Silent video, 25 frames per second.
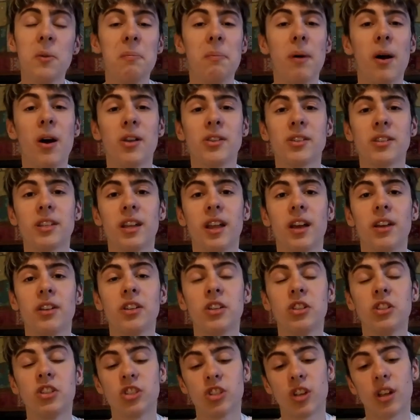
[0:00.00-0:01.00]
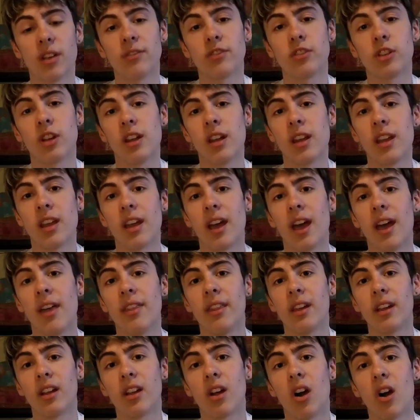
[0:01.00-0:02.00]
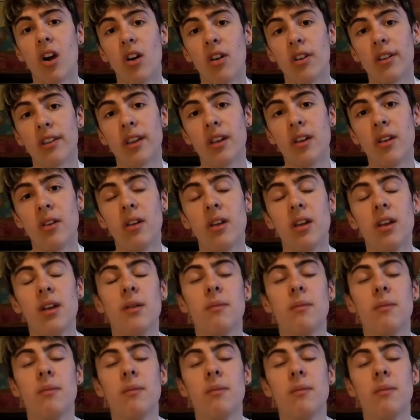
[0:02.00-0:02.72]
Personally, I do strength training and then cardio,